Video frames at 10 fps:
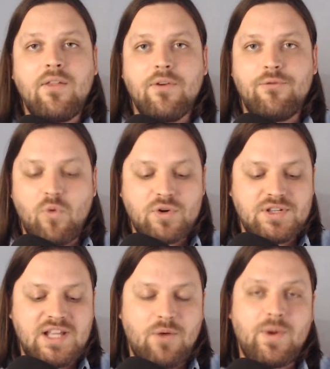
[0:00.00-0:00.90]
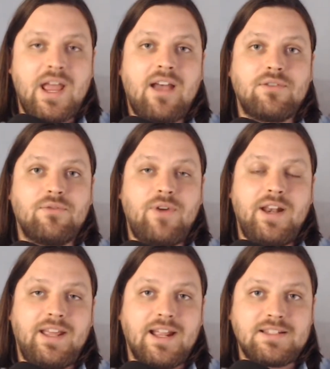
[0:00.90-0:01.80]
The forces that we have to
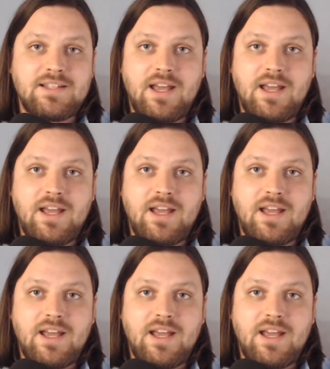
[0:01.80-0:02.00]
fight against